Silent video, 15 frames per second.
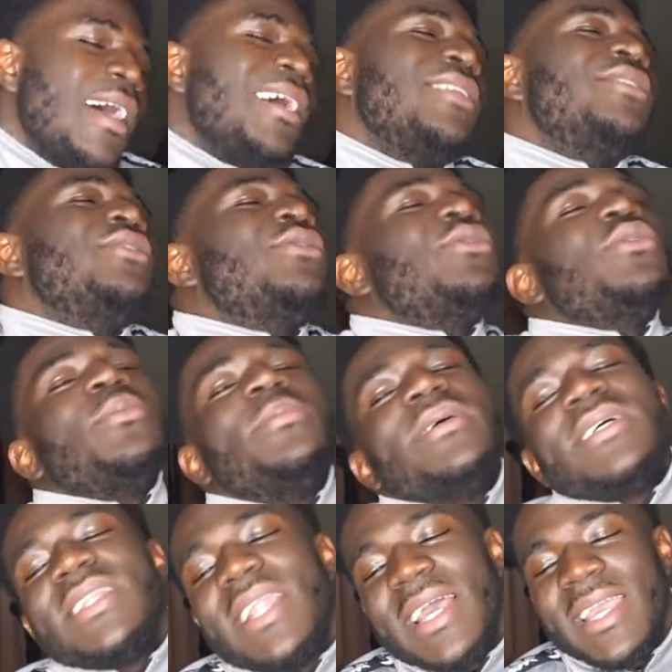I know,
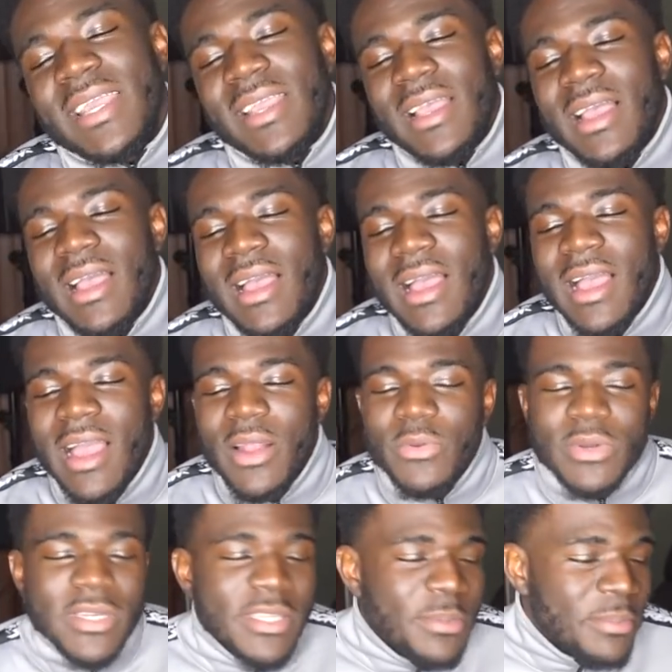but like, I
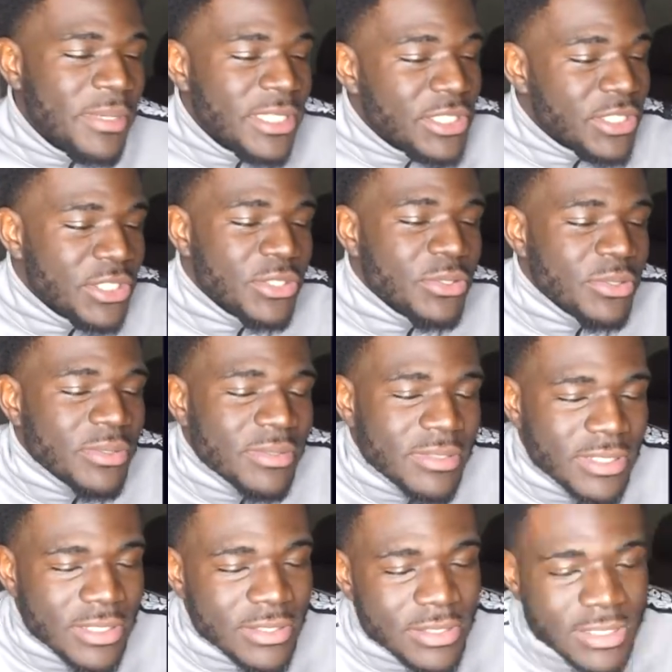really miss you.
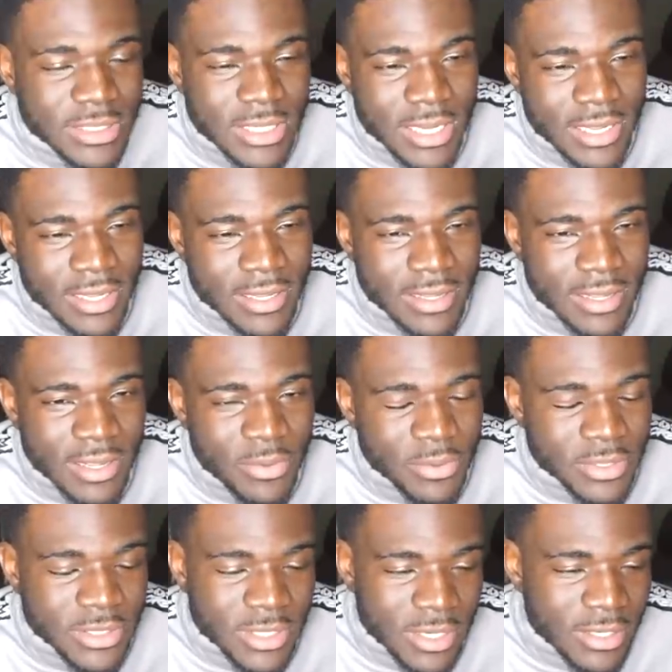So it's like, I
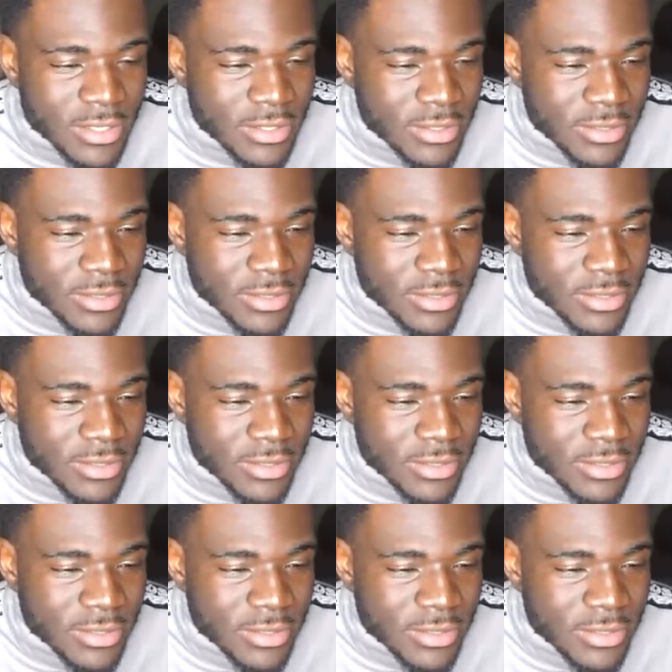want to talk to you.